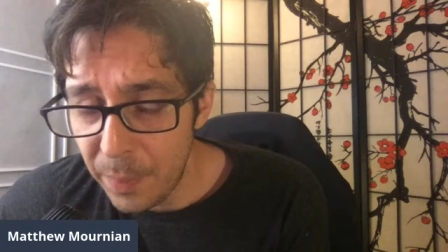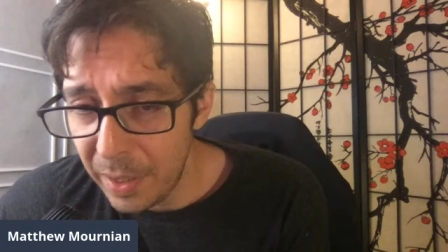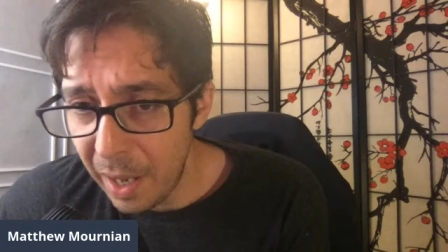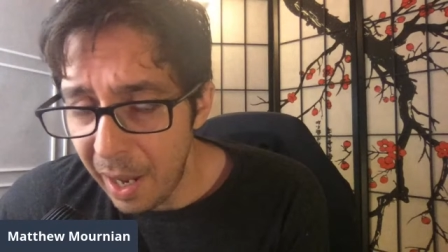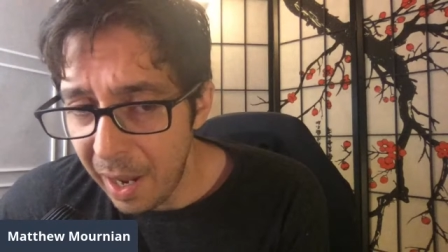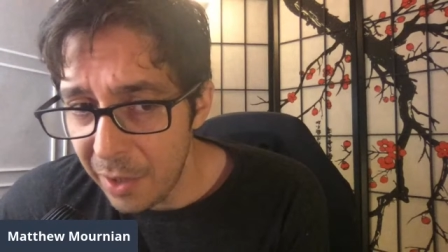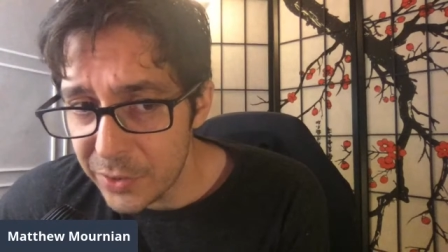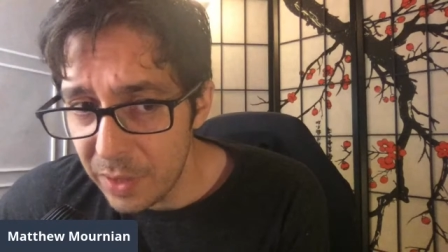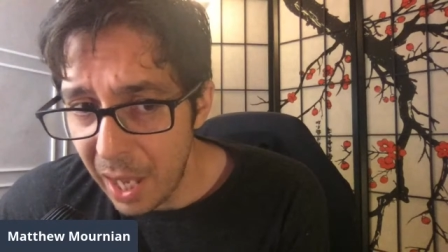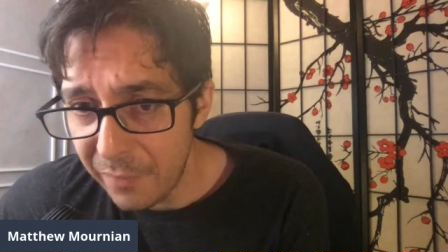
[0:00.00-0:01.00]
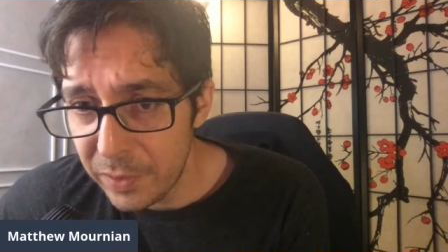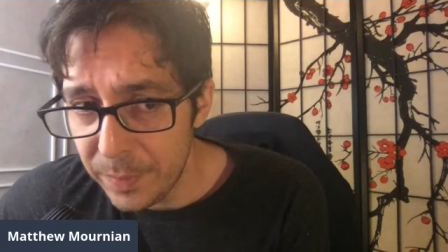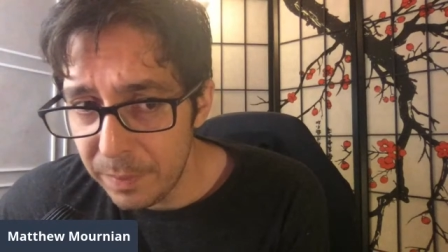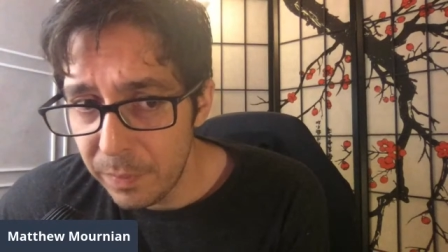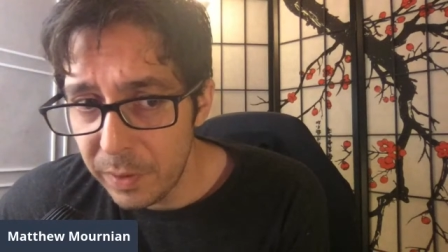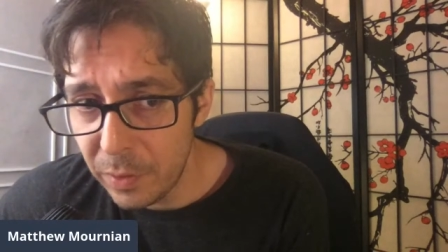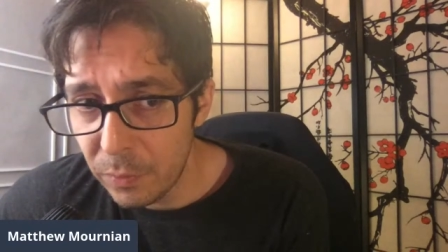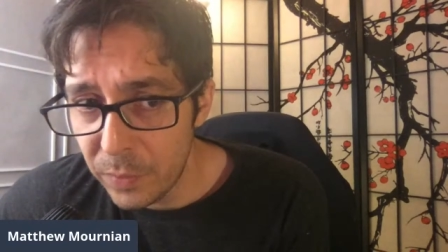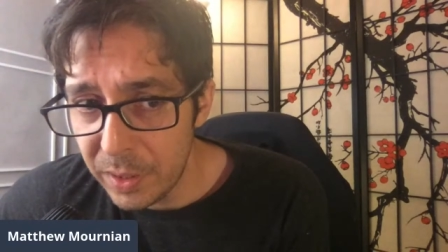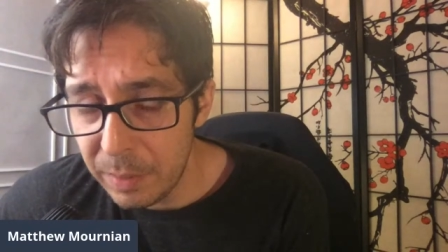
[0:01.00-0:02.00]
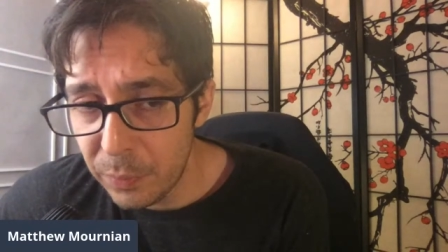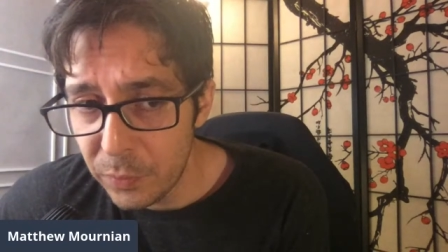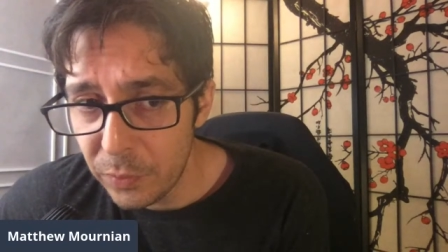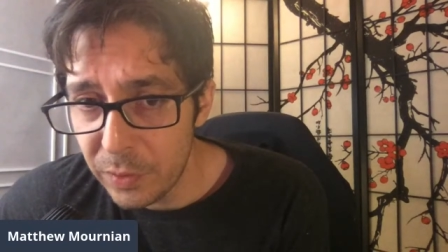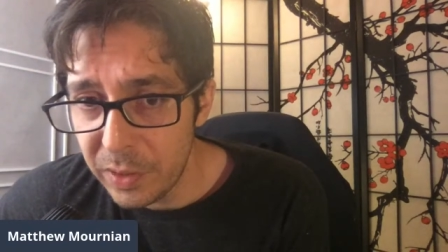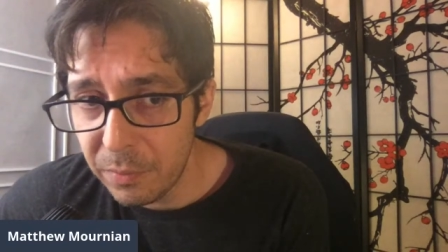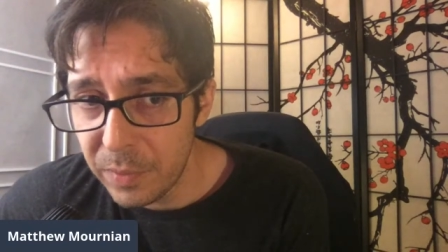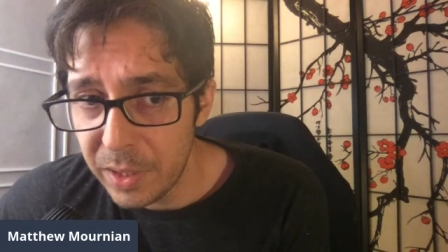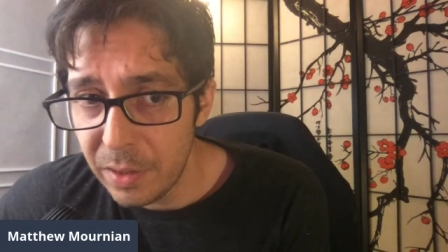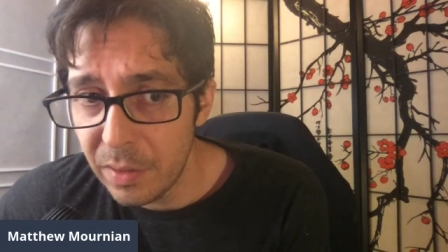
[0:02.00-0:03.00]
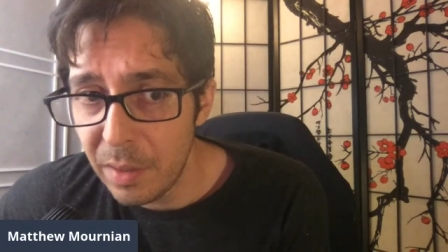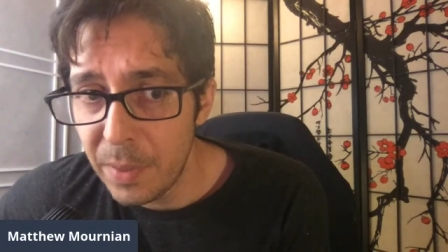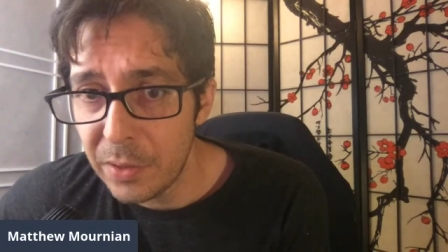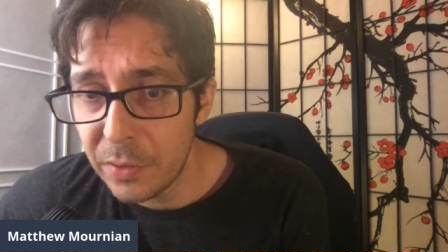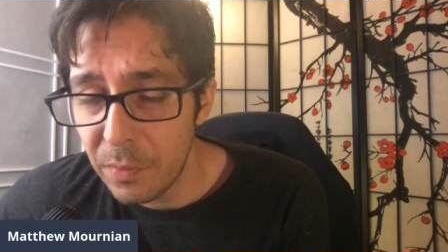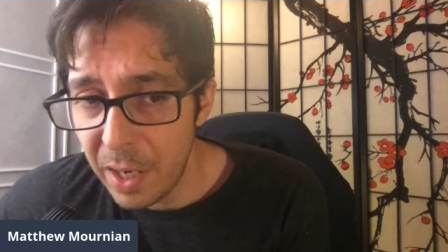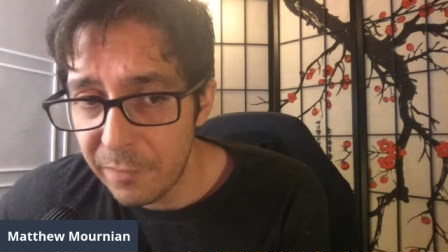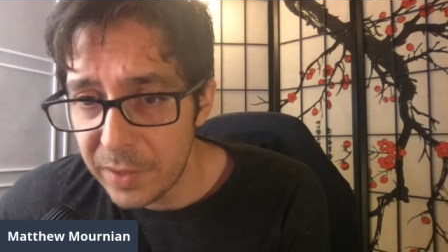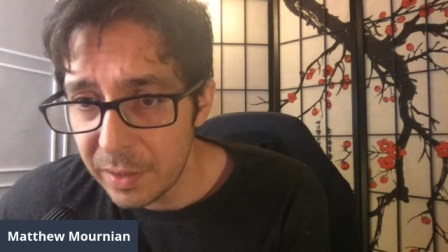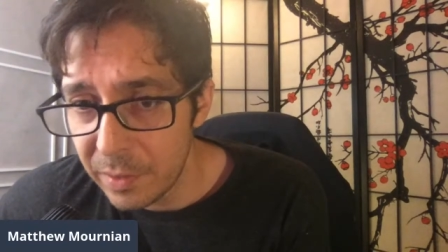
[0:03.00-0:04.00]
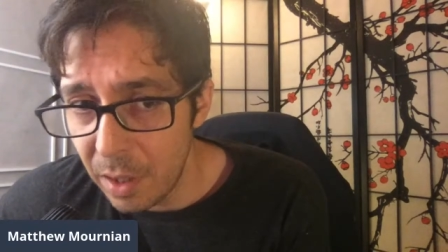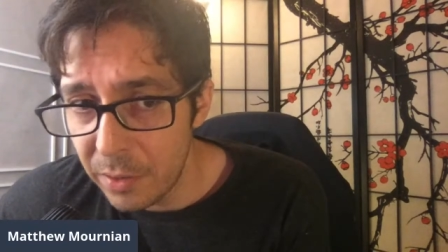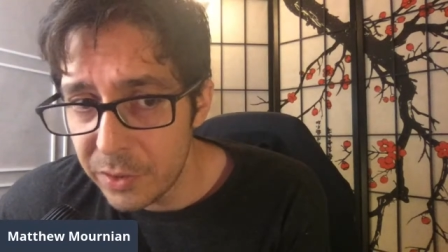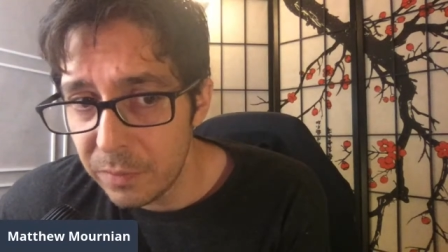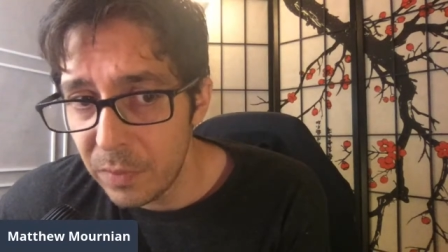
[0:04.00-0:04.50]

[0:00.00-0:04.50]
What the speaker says: But I also have to be, really brutally real about the Rife technology.